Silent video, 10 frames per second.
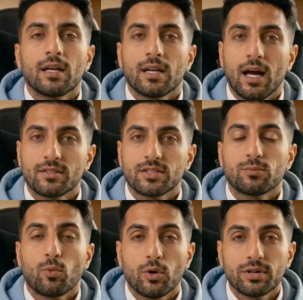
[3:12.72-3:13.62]
not just
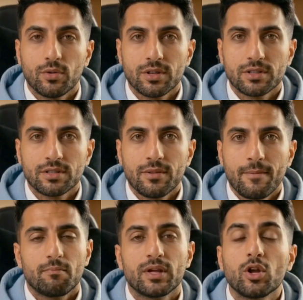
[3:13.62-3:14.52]
more doors.
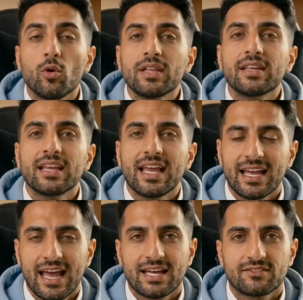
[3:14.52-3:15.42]
But knowing the net
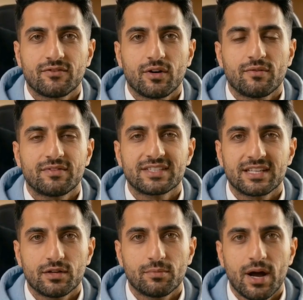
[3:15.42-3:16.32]
cash flow of a
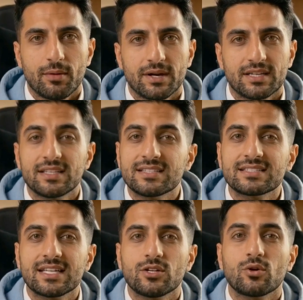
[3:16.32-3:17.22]
single property doesn't
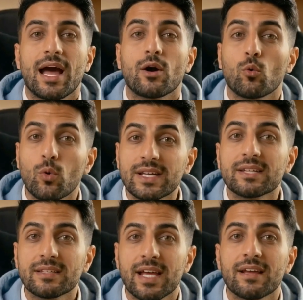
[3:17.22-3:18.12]
tell you how
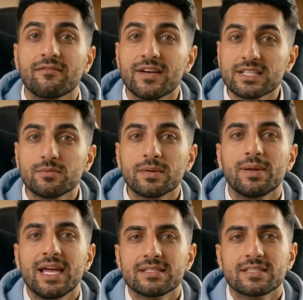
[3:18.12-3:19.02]
quickly that investment
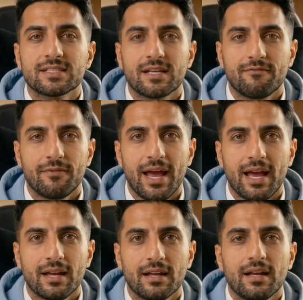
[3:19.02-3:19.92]
pays itself
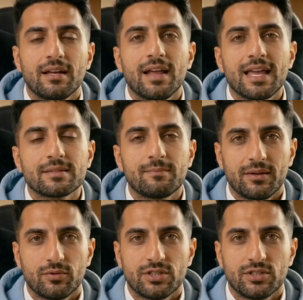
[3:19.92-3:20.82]
back. That's
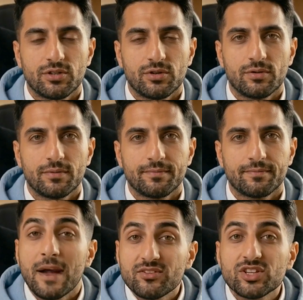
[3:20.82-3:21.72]
metric 2.
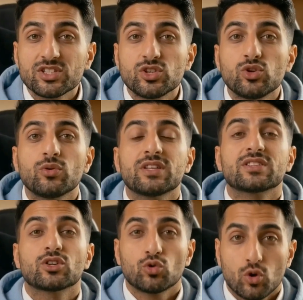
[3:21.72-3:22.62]
Metric 2 is
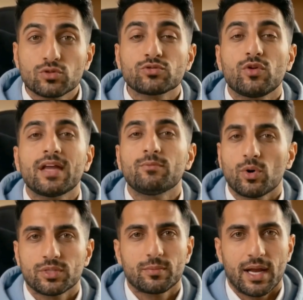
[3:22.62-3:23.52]
the gross rent
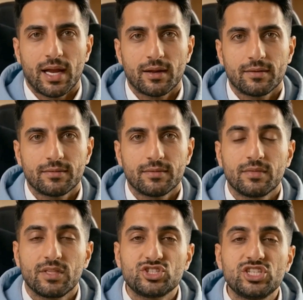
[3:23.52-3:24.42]
multiplier,
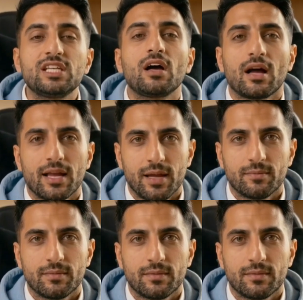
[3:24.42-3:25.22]
the GRM.